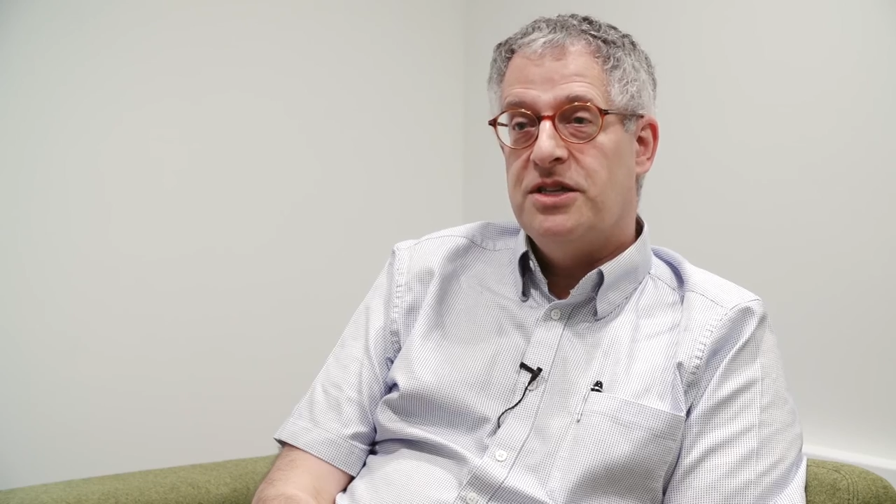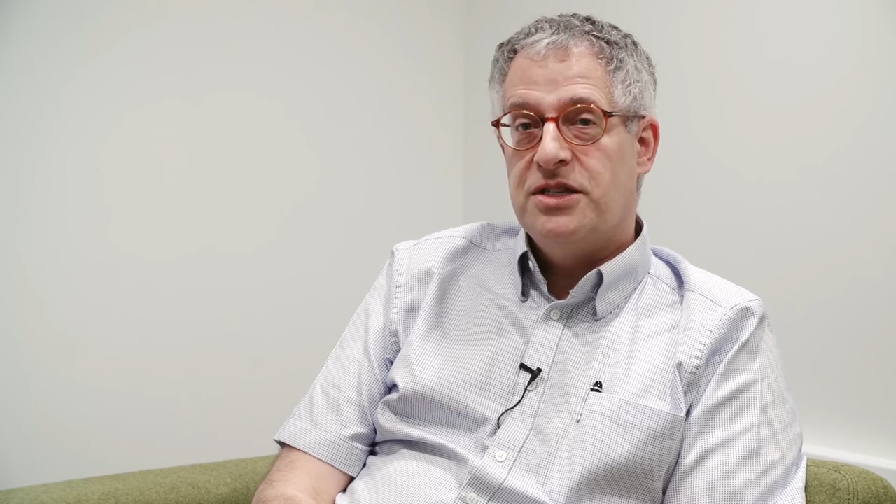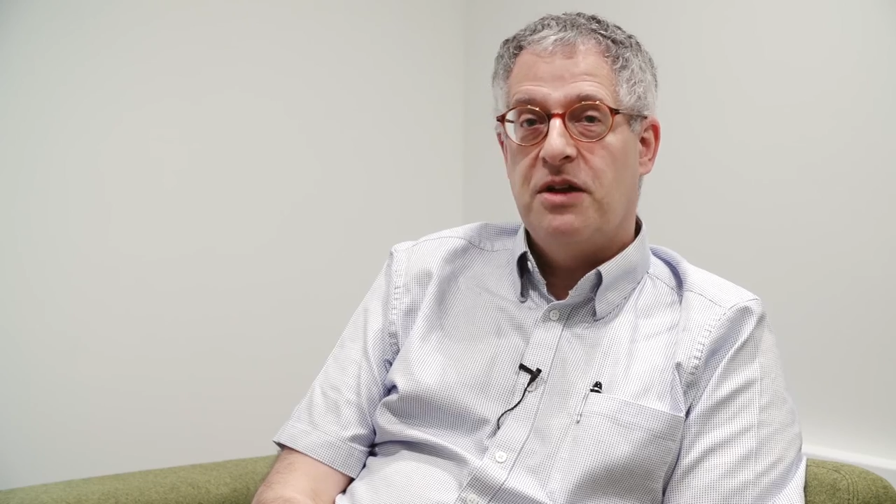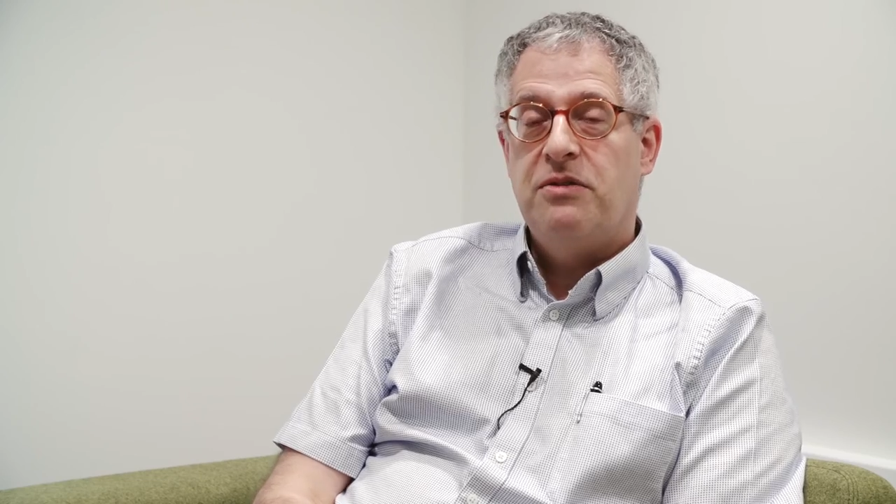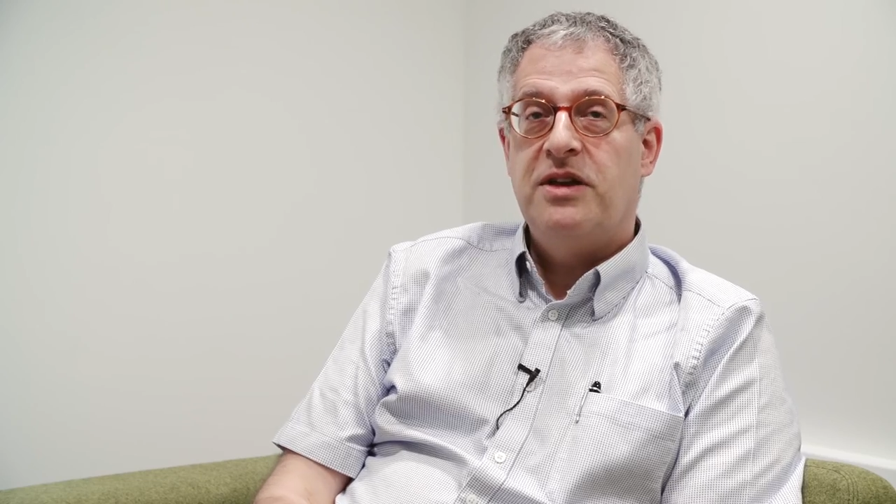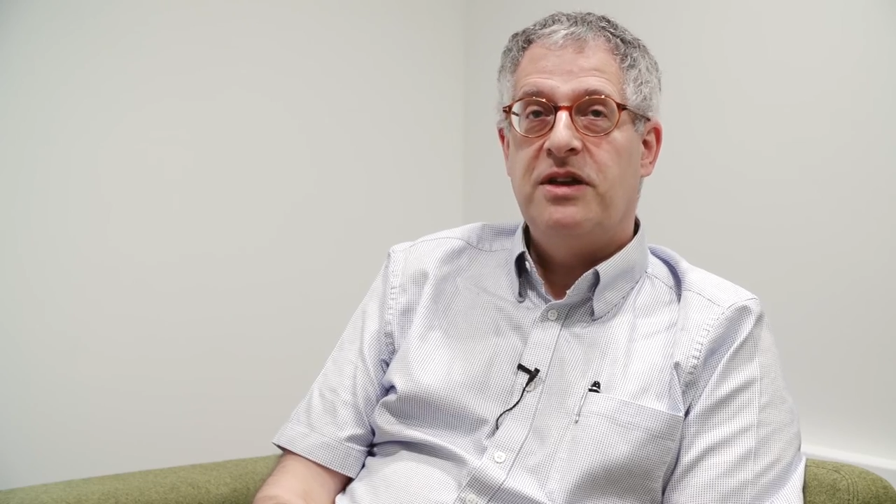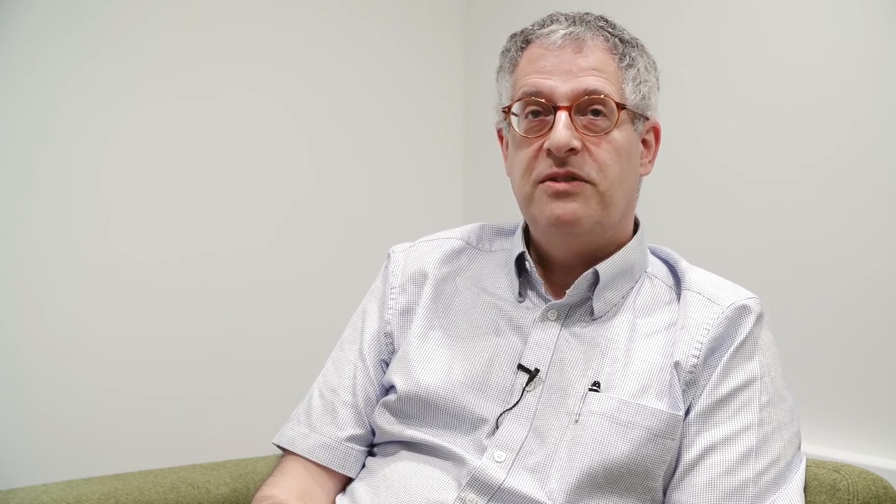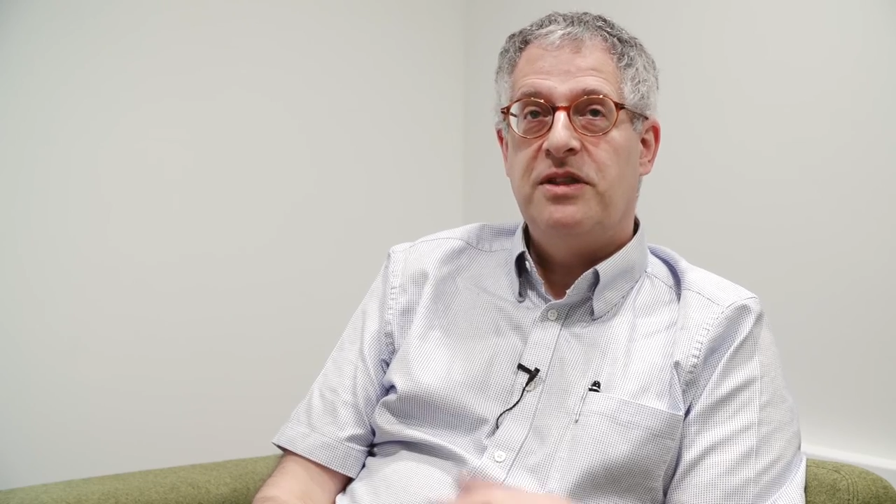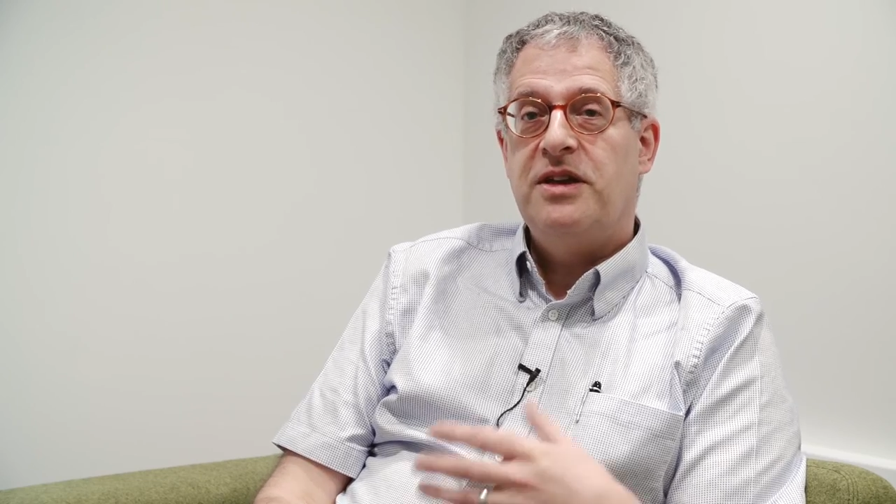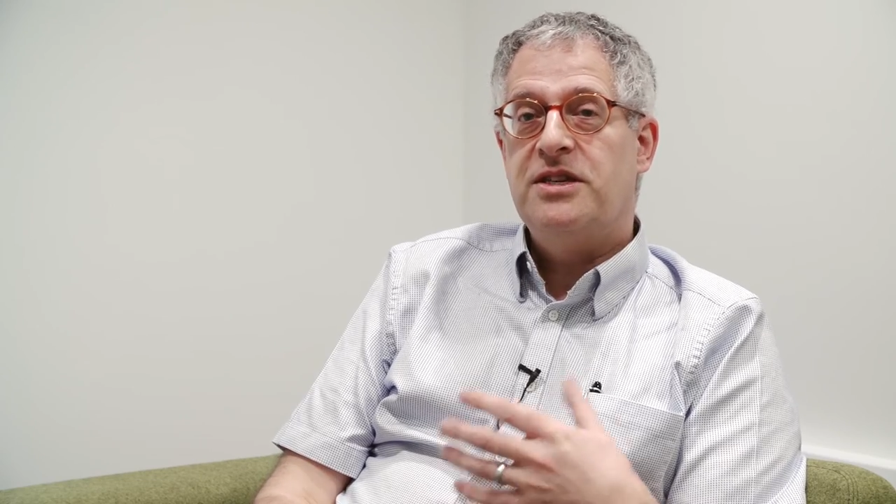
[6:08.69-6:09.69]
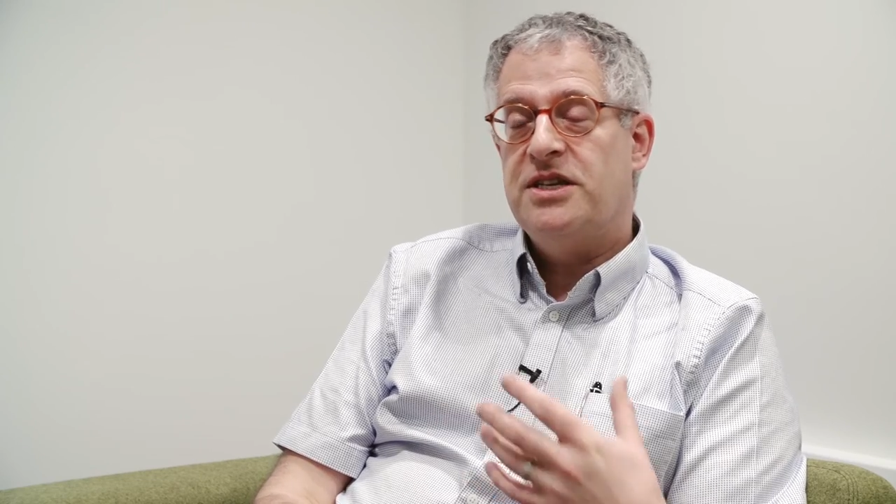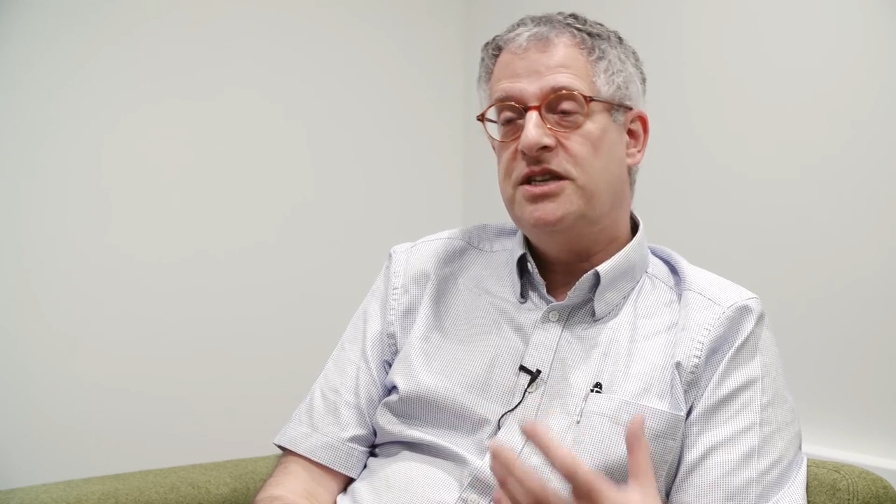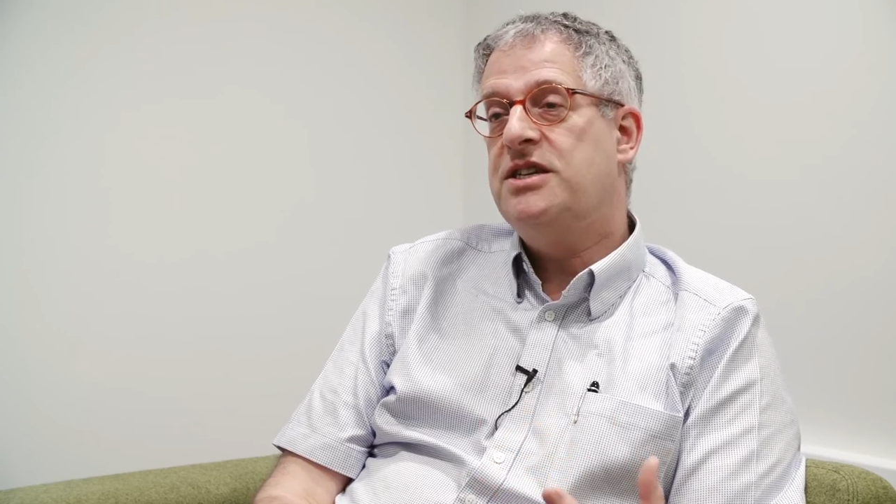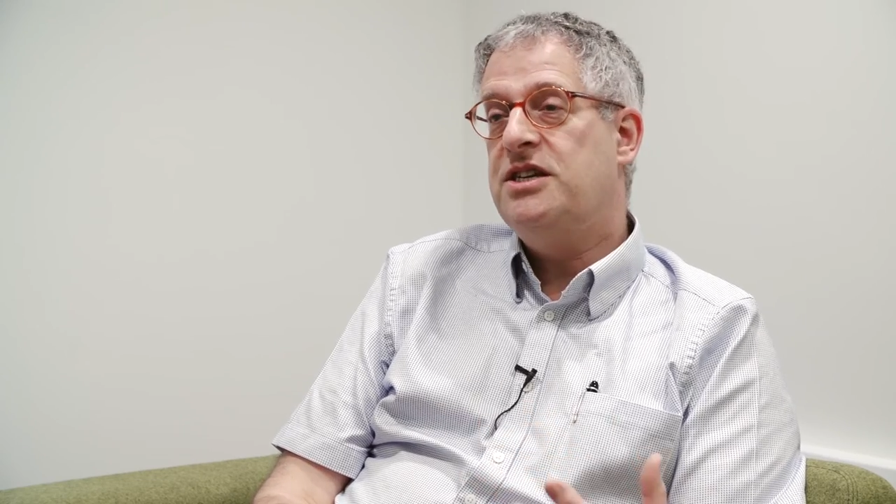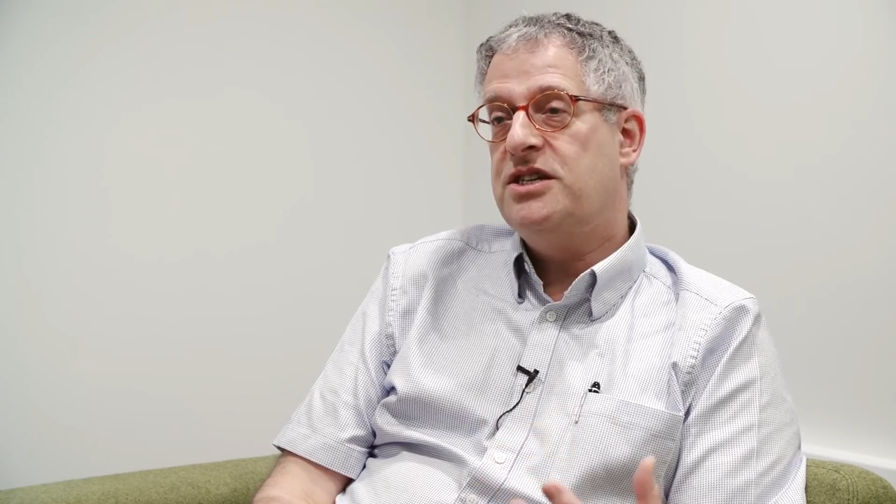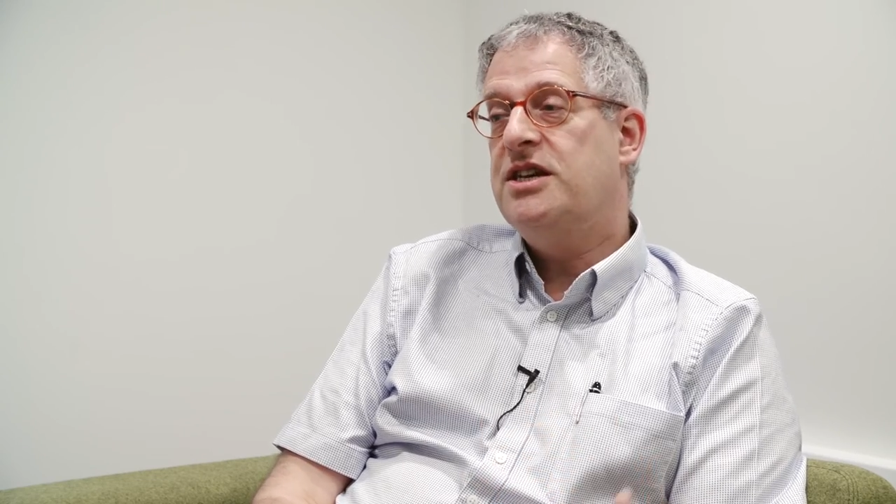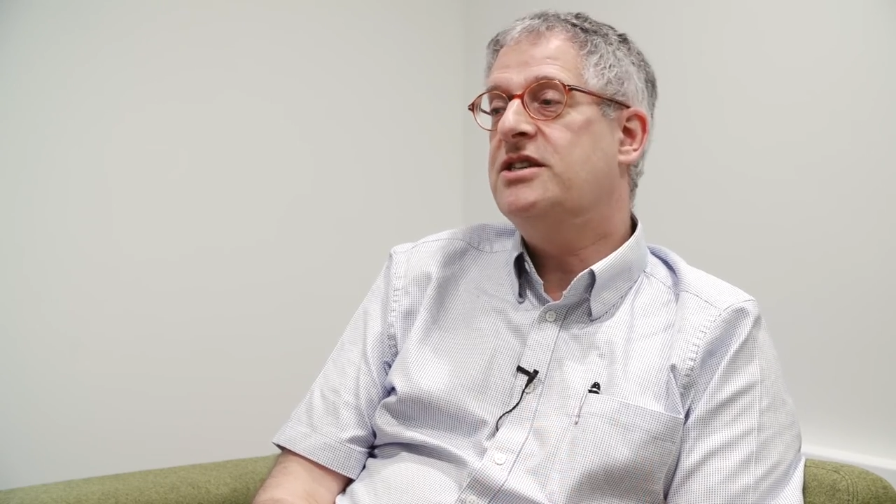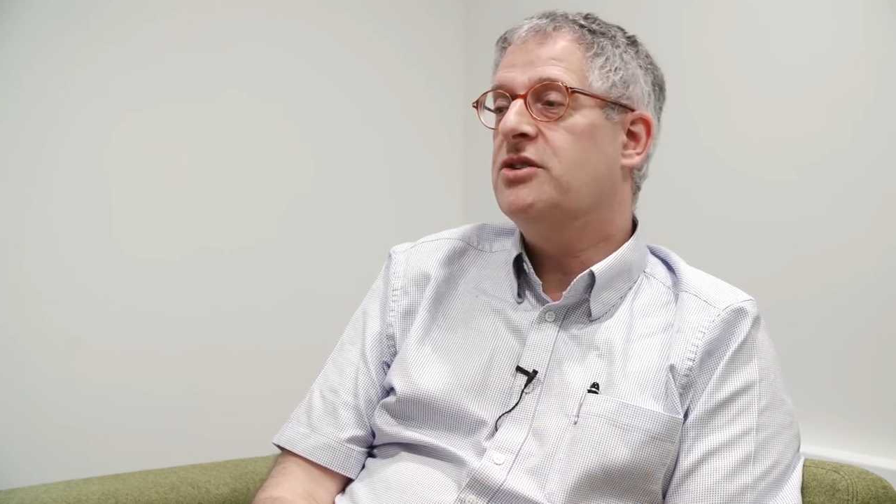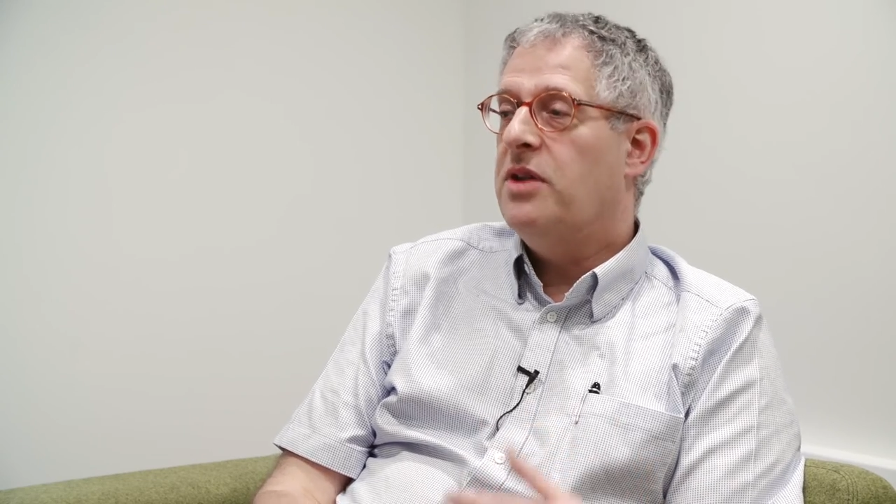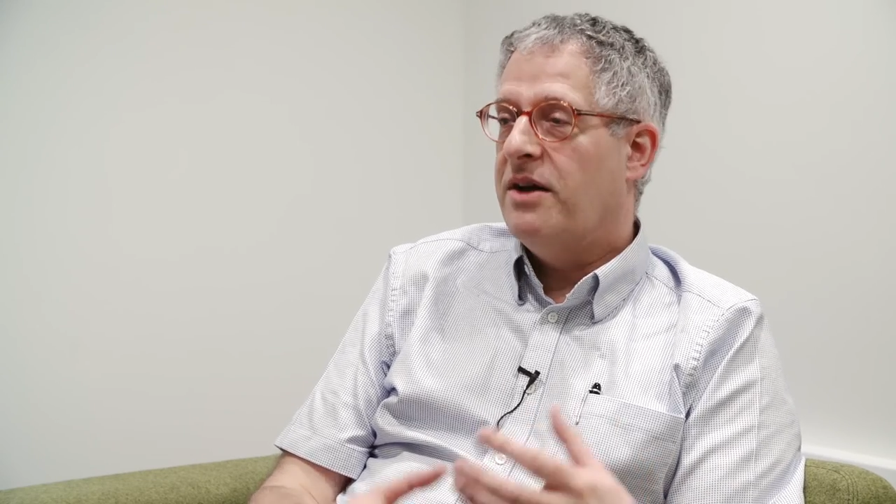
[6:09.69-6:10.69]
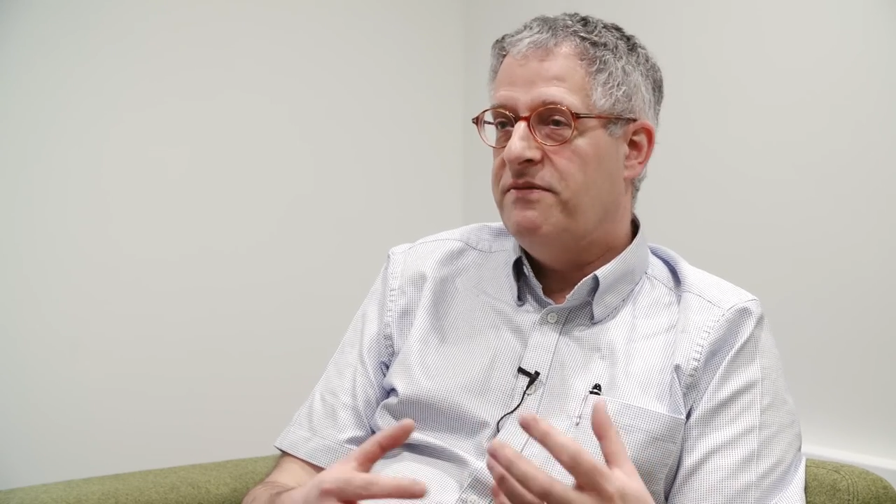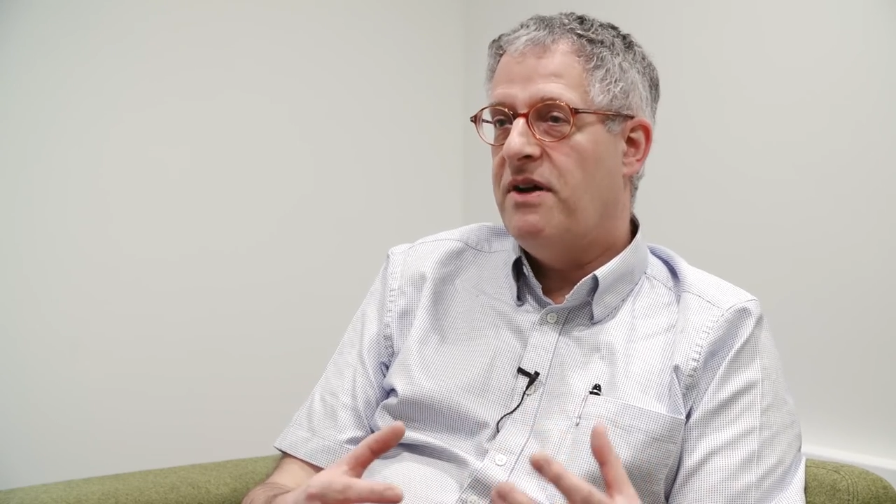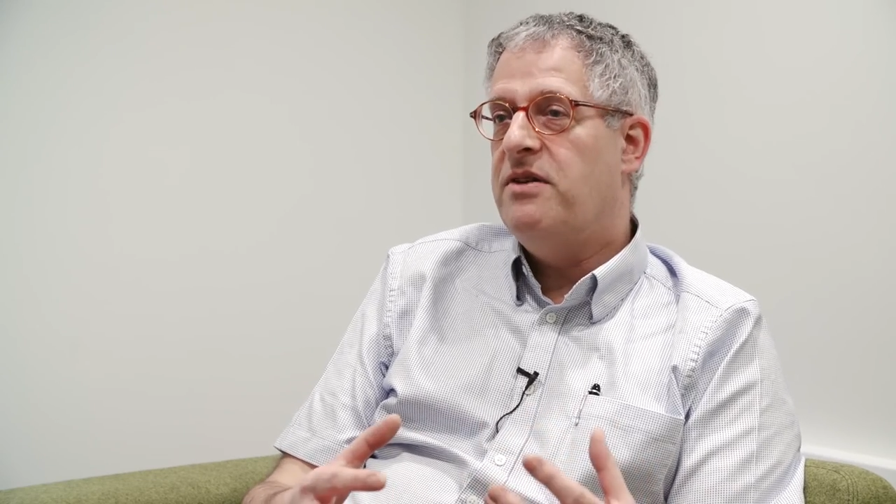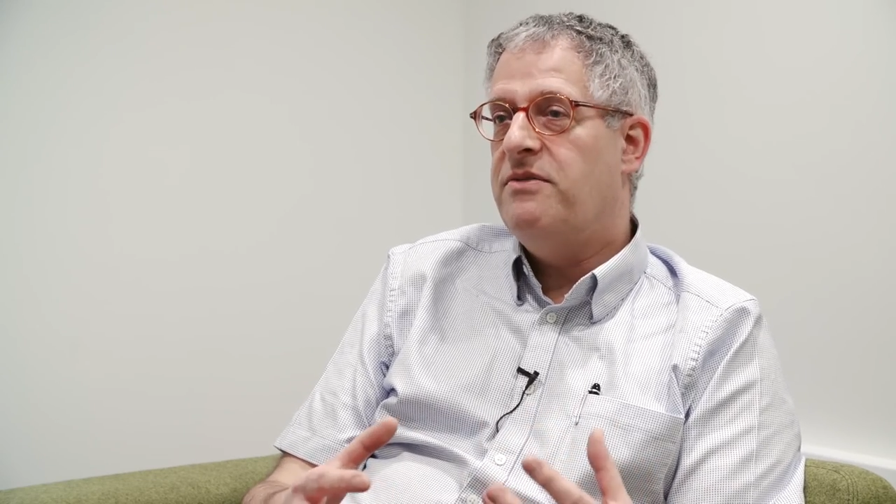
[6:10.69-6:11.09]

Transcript: So the, the CCGs all have very,